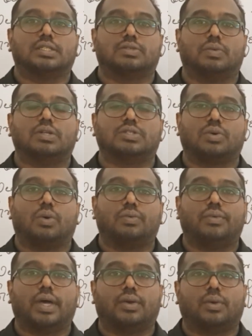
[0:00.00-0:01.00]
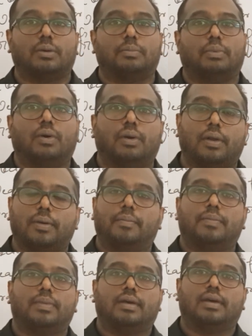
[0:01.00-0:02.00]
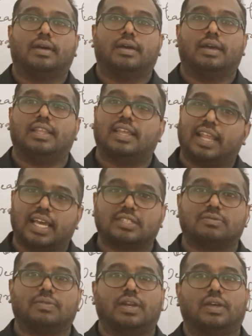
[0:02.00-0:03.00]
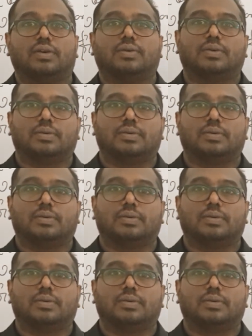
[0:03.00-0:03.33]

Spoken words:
We will solve that on board in the next video.